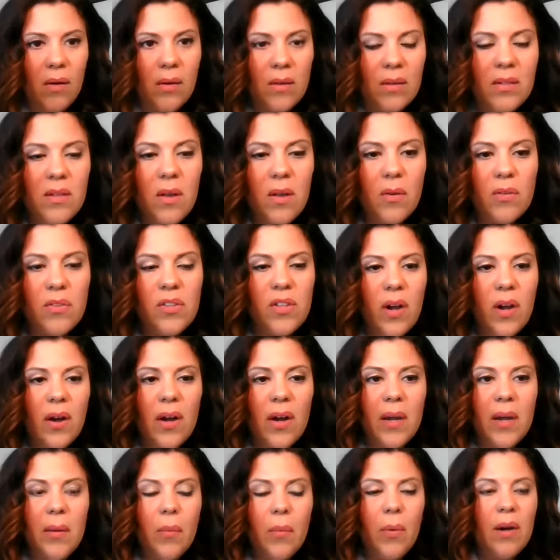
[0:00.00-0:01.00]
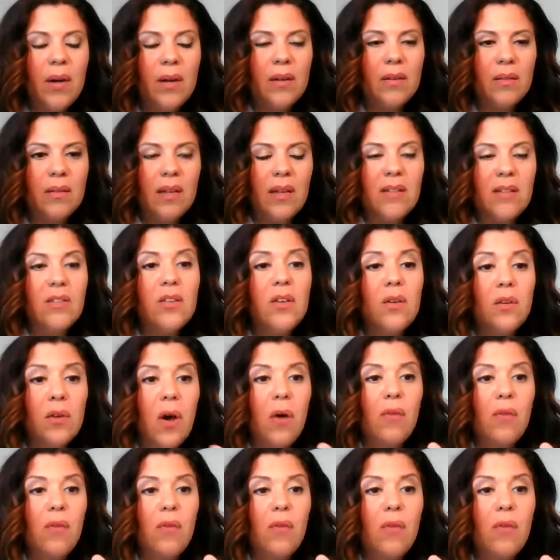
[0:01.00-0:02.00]
No, sorry.
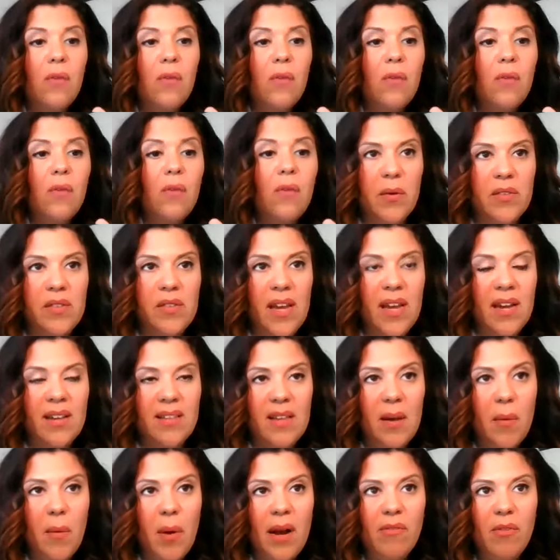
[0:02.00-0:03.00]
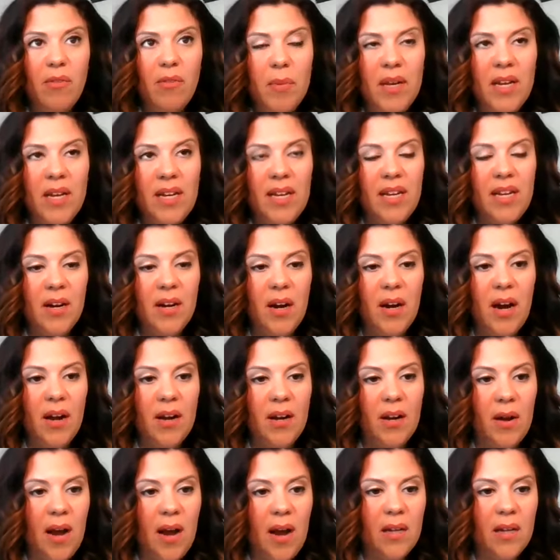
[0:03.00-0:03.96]
Go finish what you were saying, because I want everybody to hear how to